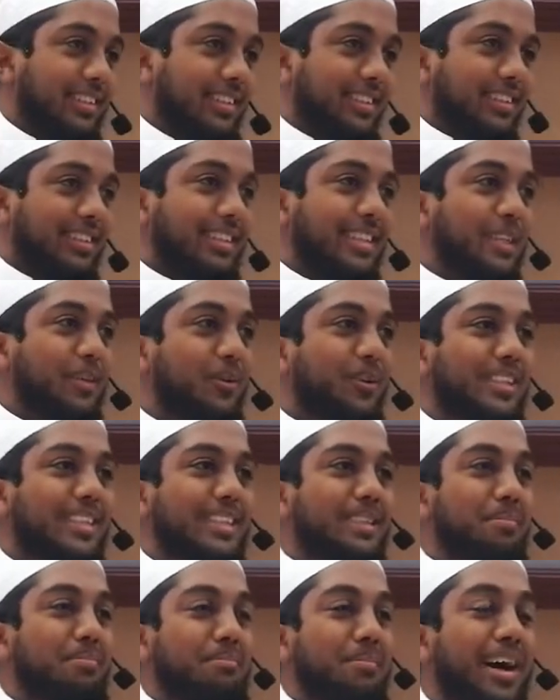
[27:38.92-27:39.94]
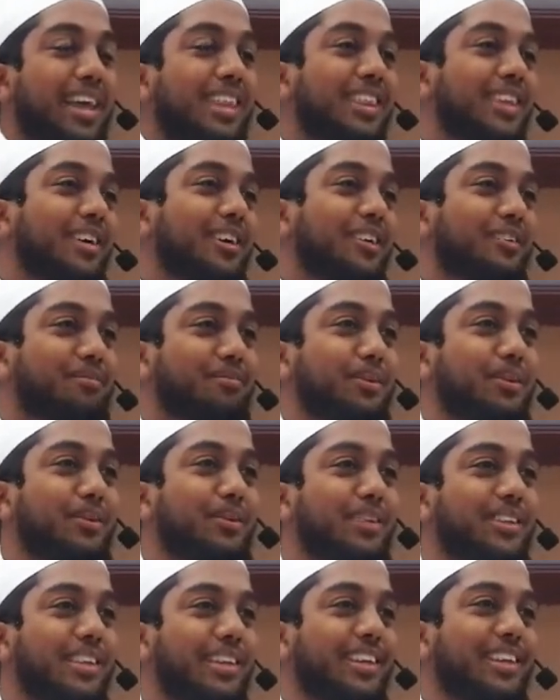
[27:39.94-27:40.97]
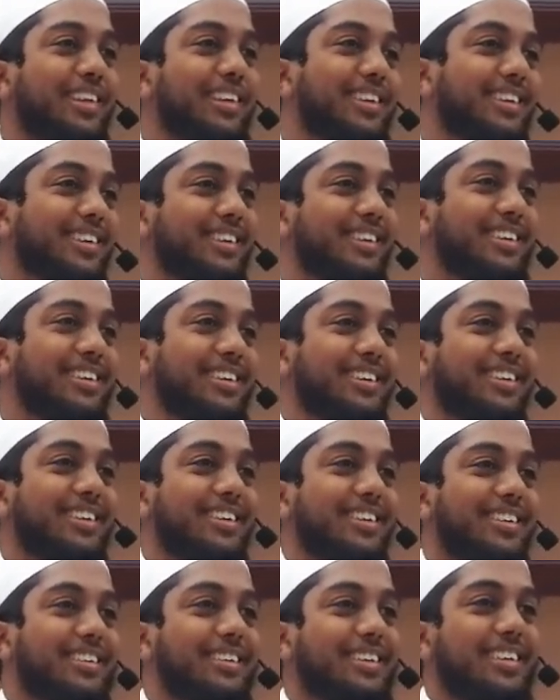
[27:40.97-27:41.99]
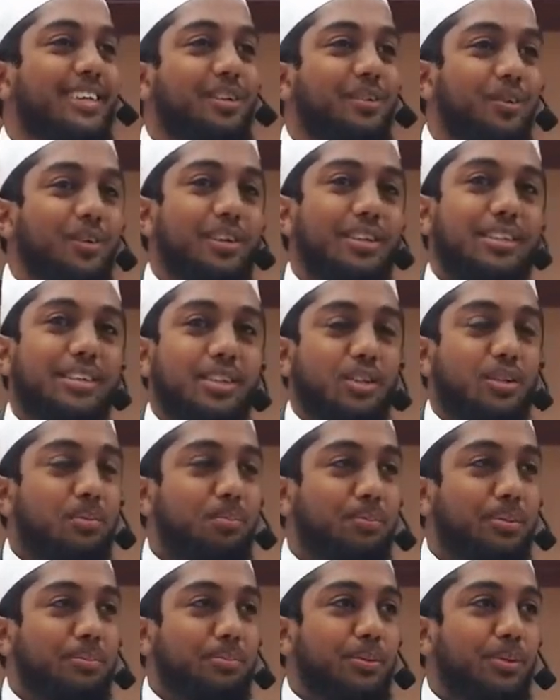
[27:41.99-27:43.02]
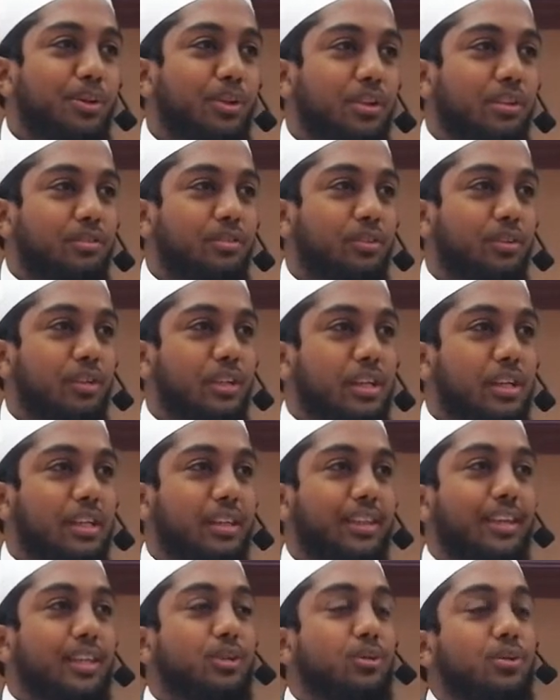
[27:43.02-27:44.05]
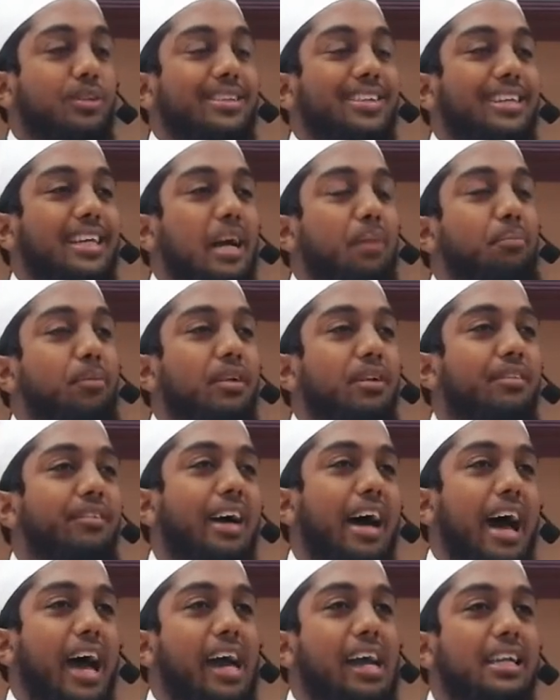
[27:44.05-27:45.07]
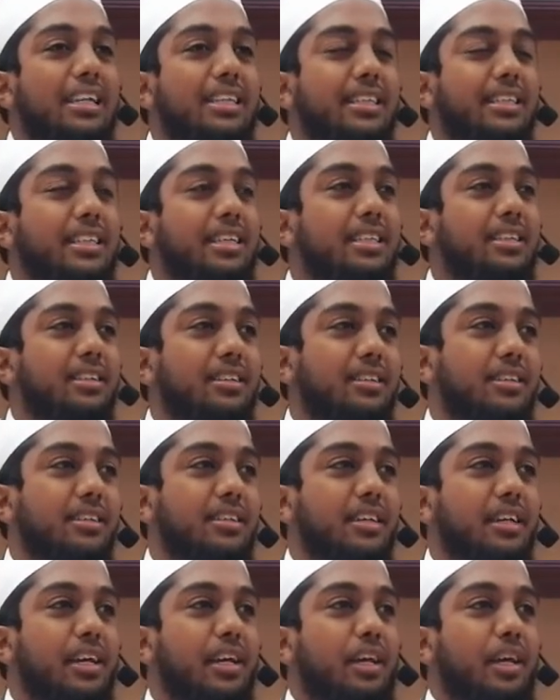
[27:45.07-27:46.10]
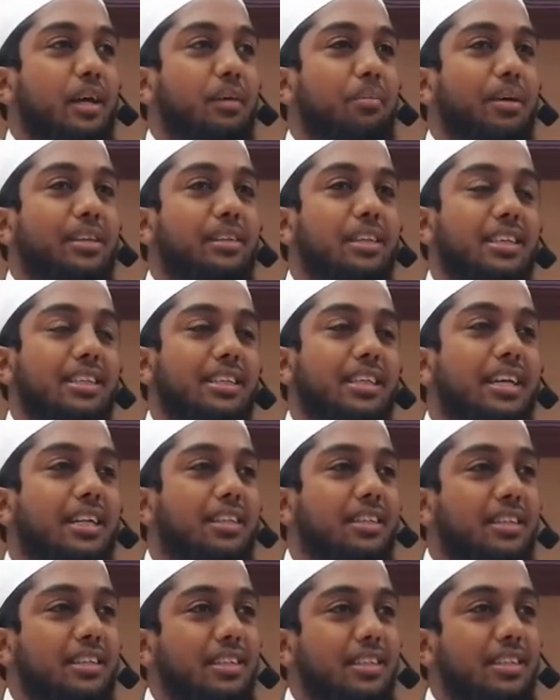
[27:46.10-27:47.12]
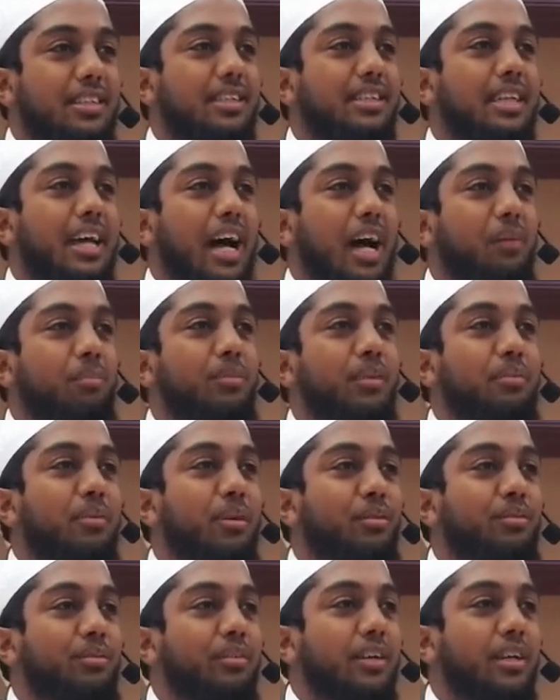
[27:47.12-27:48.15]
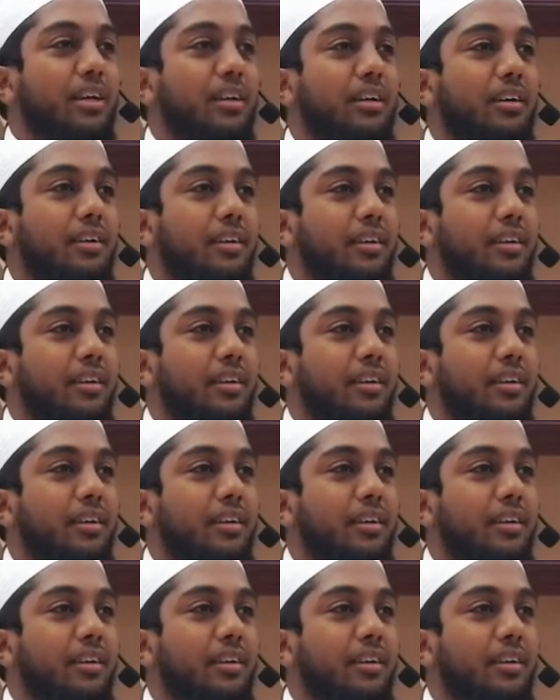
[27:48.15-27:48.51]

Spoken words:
She was the mother of beauty. She was super beautiful. This was a couple of high status, but the status didn't help them over here.